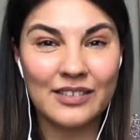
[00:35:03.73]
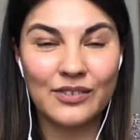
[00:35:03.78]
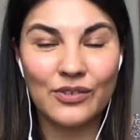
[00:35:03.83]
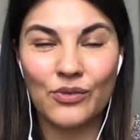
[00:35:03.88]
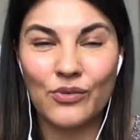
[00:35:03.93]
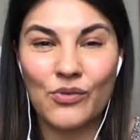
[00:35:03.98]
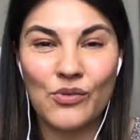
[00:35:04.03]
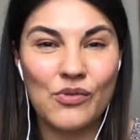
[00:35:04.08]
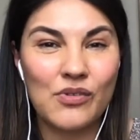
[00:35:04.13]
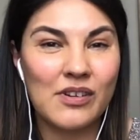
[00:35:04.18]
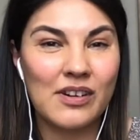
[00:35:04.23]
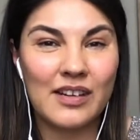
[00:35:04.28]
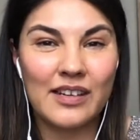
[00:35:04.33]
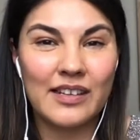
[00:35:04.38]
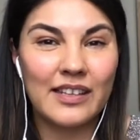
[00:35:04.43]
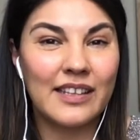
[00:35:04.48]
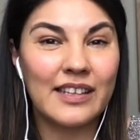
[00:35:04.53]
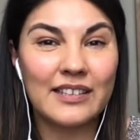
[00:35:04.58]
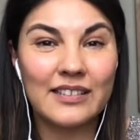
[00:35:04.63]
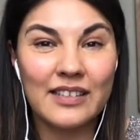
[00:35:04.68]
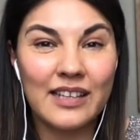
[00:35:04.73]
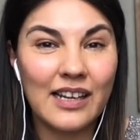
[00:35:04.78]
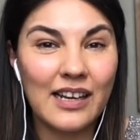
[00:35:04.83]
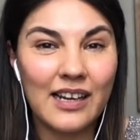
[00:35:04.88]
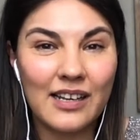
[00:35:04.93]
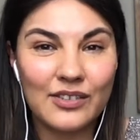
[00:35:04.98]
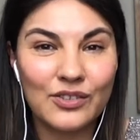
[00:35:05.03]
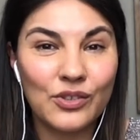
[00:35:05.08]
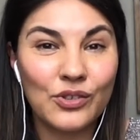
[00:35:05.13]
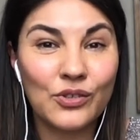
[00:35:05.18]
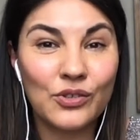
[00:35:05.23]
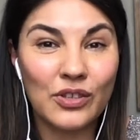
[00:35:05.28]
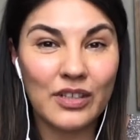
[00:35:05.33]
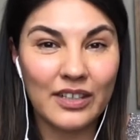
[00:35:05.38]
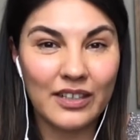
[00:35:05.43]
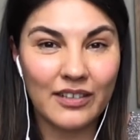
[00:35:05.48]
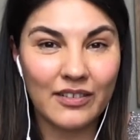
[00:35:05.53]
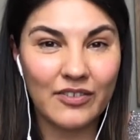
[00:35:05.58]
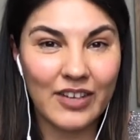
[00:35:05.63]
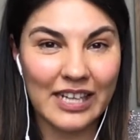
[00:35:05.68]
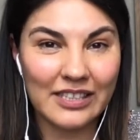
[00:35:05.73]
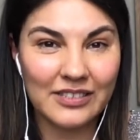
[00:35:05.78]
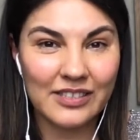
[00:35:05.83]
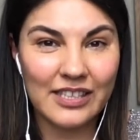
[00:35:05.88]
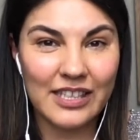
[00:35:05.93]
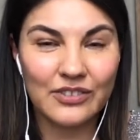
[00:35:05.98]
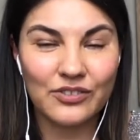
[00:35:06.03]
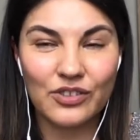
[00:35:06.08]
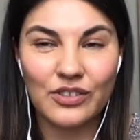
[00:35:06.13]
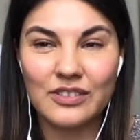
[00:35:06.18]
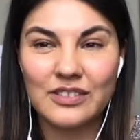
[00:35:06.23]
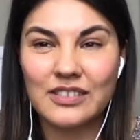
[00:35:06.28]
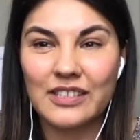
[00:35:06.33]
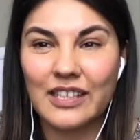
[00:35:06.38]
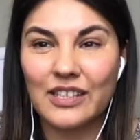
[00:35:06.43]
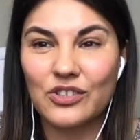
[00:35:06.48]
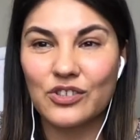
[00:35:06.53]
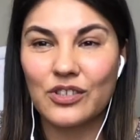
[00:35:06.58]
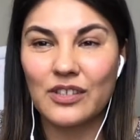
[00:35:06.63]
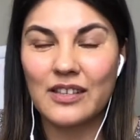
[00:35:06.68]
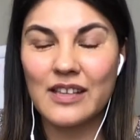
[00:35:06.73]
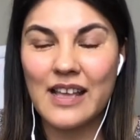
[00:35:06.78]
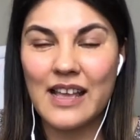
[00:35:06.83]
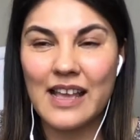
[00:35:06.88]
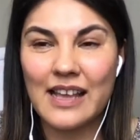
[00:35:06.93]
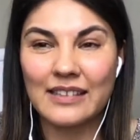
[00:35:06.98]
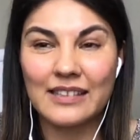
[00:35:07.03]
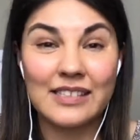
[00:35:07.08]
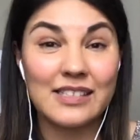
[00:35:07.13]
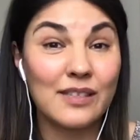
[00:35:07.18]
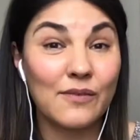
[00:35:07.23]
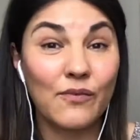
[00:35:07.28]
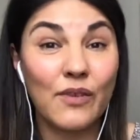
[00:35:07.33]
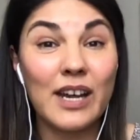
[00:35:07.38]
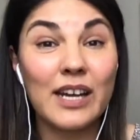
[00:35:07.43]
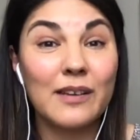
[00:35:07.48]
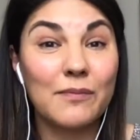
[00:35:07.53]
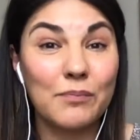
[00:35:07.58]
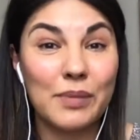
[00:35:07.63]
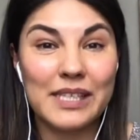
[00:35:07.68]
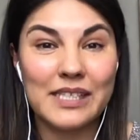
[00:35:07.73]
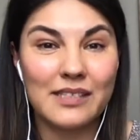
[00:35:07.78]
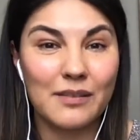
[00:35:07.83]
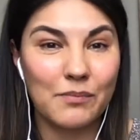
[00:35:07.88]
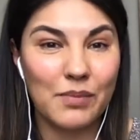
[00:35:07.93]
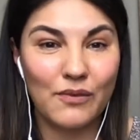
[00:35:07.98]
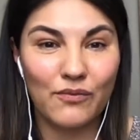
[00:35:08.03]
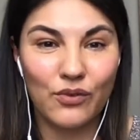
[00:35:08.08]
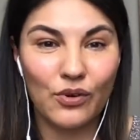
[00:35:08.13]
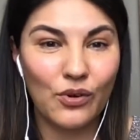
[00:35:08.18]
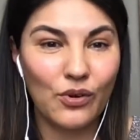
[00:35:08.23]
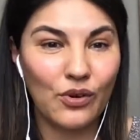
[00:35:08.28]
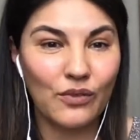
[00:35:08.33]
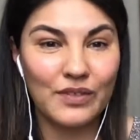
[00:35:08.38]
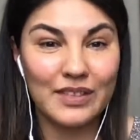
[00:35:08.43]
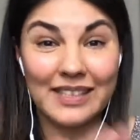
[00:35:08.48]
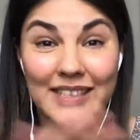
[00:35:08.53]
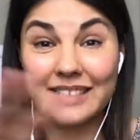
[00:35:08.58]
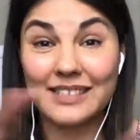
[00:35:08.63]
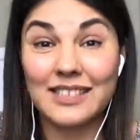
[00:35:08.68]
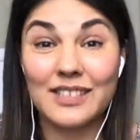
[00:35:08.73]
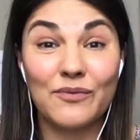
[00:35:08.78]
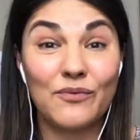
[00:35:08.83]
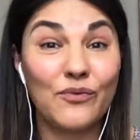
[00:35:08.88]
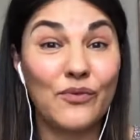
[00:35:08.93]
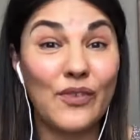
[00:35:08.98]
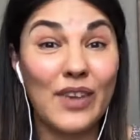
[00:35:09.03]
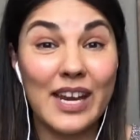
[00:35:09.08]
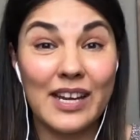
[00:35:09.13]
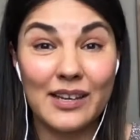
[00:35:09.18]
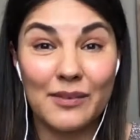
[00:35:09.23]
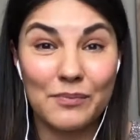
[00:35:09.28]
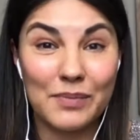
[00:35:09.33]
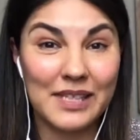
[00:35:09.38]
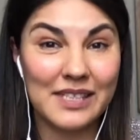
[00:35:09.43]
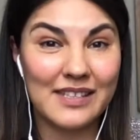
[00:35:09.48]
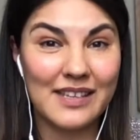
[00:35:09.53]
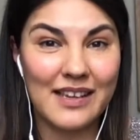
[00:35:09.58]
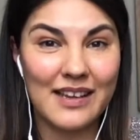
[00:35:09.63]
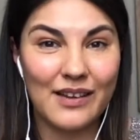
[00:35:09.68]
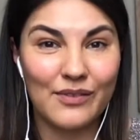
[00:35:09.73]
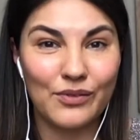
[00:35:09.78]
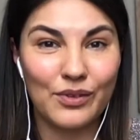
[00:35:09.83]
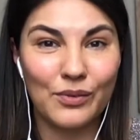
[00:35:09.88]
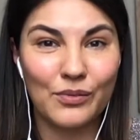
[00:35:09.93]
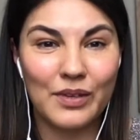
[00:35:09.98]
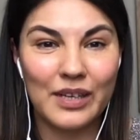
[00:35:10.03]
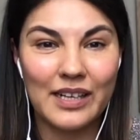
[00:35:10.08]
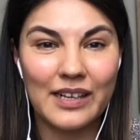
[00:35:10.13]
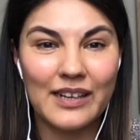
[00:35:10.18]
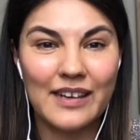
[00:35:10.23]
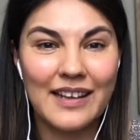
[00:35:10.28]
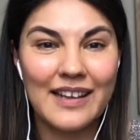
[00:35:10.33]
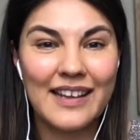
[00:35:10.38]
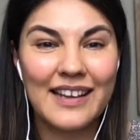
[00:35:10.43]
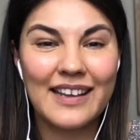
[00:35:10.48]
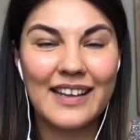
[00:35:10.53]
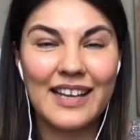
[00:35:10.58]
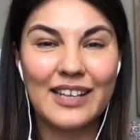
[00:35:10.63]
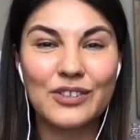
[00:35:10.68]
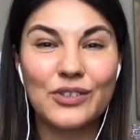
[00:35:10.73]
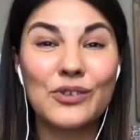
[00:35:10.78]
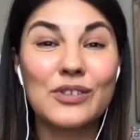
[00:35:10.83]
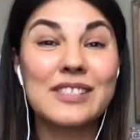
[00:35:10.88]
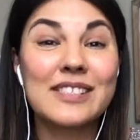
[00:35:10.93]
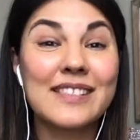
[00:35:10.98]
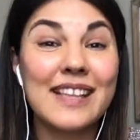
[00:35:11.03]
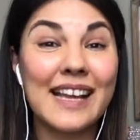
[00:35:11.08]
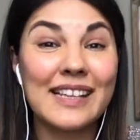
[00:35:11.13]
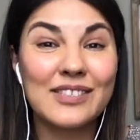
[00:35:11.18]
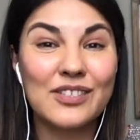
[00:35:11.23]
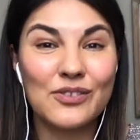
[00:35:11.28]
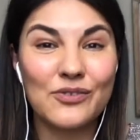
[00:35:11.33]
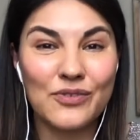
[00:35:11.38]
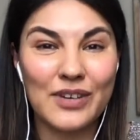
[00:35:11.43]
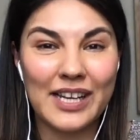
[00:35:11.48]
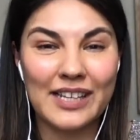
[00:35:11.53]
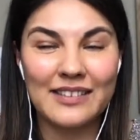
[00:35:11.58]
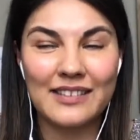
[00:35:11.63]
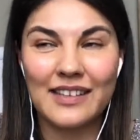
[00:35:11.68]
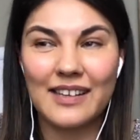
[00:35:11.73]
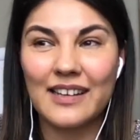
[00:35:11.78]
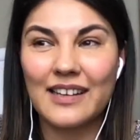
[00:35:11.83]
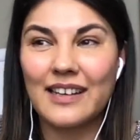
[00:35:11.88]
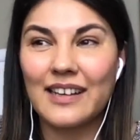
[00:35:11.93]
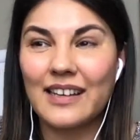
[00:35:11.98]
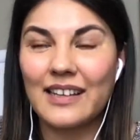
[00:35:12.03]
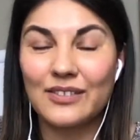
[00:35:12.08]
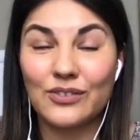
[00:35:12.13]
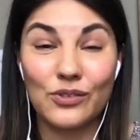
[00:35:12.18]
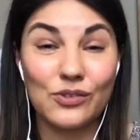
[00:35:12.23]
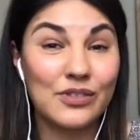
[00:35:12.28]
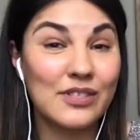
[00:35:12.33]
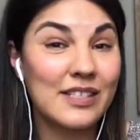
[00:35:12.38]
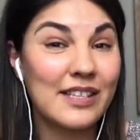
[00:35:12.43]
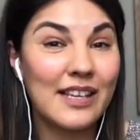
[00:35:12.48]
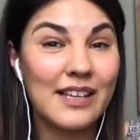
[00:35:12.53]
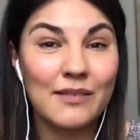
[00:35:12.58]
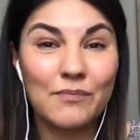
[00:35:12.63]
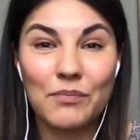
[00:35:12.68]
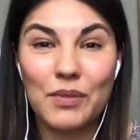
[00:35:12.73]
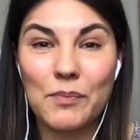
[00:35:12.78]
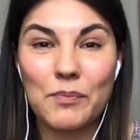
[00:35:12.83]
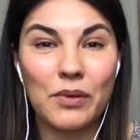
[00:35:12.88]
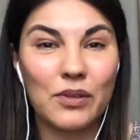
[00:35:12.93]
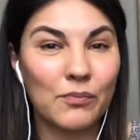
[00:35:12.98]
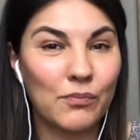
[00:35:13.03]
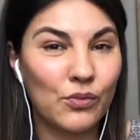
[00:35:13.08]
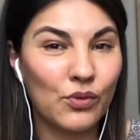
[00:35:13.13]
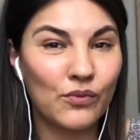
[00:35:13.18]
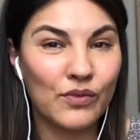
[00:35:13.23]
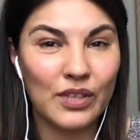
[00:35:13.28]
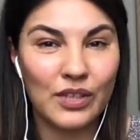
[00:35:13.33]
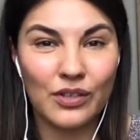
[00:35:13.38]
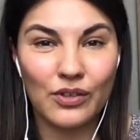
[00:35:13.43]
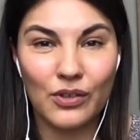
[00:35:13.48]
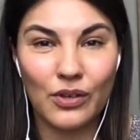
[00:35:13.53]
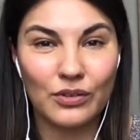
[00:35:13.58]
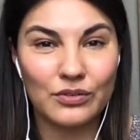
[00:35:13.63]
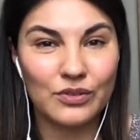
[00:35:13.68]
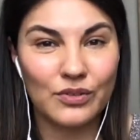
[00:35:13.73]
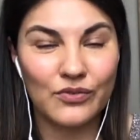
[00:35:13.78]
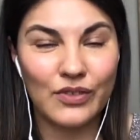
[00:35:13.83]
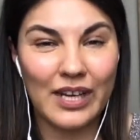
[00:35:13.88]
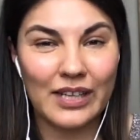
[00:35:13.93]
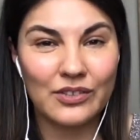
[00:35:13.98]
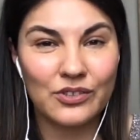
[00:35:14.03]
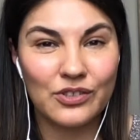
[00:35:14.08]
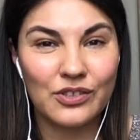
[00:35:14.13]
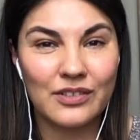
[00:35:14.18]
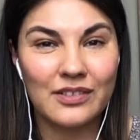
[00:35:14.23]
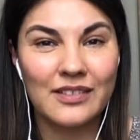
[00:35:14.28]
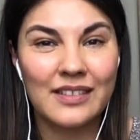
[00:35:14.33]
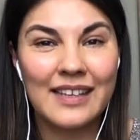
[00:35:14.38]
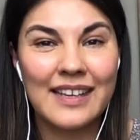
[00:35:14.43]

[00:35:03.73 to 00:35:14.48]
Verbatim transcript: or in New York Grand Central Station, and it's very busy before COVID-19, very busy everywhere. And you're standing right there and you're seeing people moving in all directions.